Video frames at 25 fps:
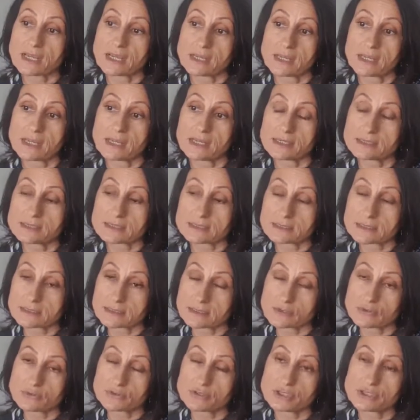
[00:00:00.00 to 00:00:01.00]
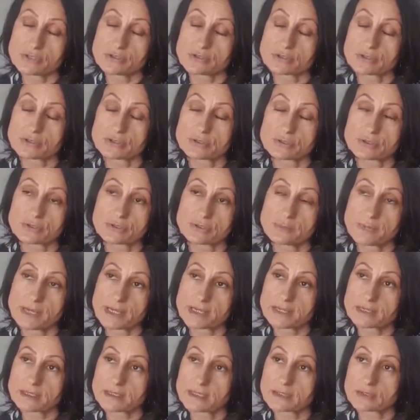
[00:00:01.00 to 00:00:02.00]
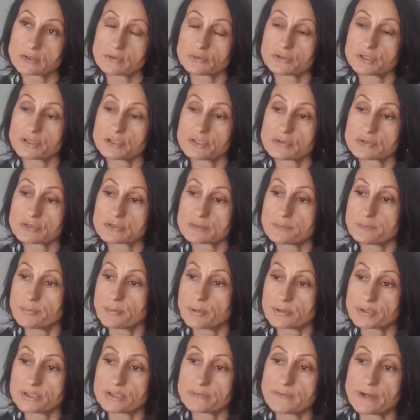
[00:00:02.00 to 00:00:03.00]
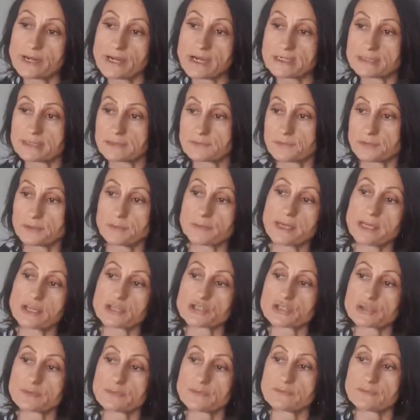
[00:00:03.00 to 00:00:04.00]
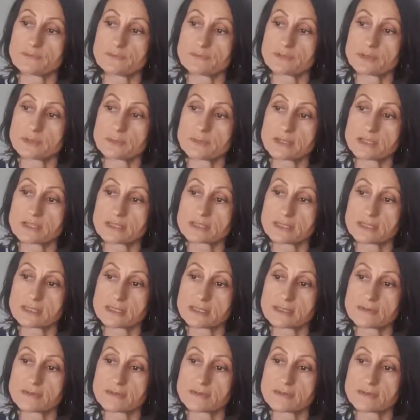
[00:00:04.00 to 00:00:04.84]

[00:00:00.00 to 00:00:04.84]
and continues making that continuous body-wide inflammation, which means that